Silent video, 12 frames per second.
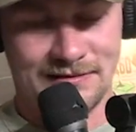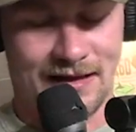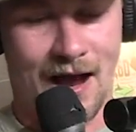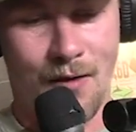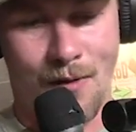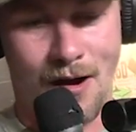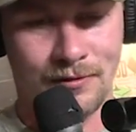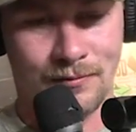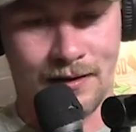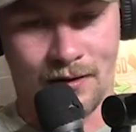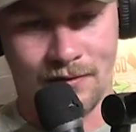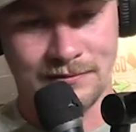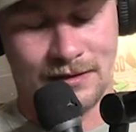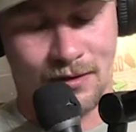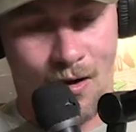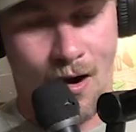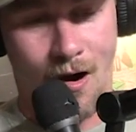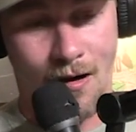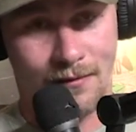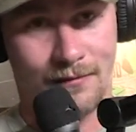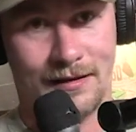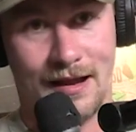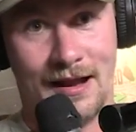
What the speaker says: he's like, how hard do I go? I was like, hard.